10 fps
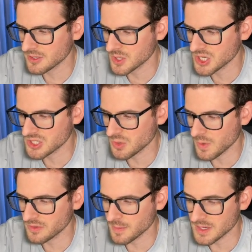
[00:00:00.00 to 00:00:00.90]
So I changed the
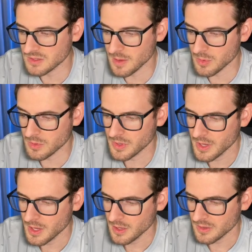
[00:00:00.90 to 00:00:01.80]
width to be double
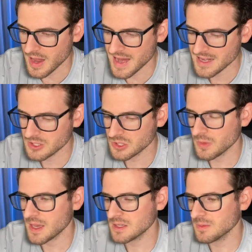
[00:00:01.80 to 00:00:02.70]
the height so
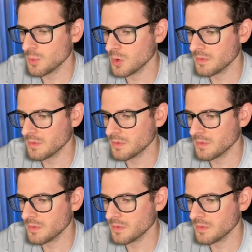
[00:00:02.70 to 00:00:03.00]
that it's more of